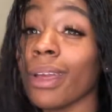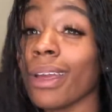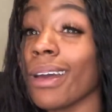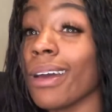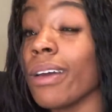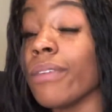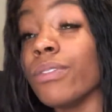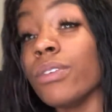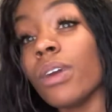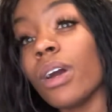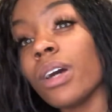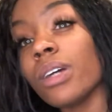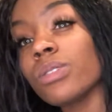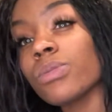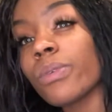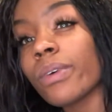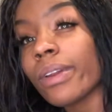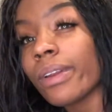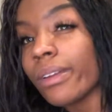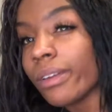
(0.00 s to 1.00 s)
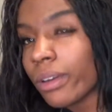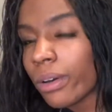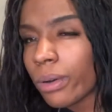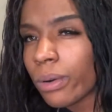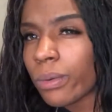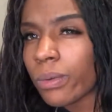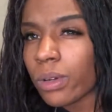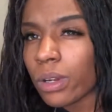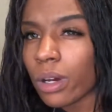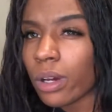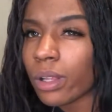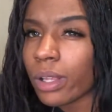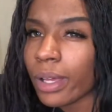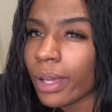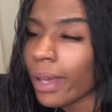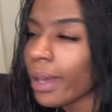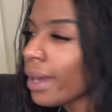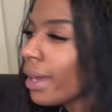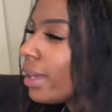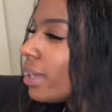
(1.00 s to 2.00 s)
But yeah, if you guys want to know what
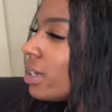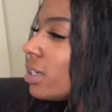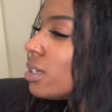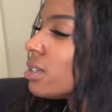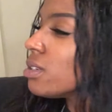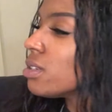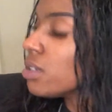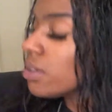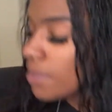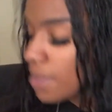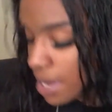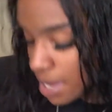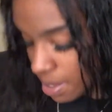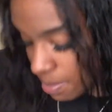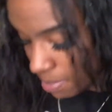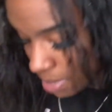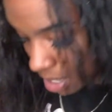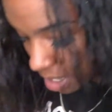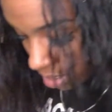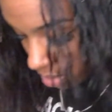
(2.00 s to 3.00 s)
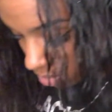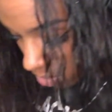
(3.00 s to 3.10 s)
all I add into my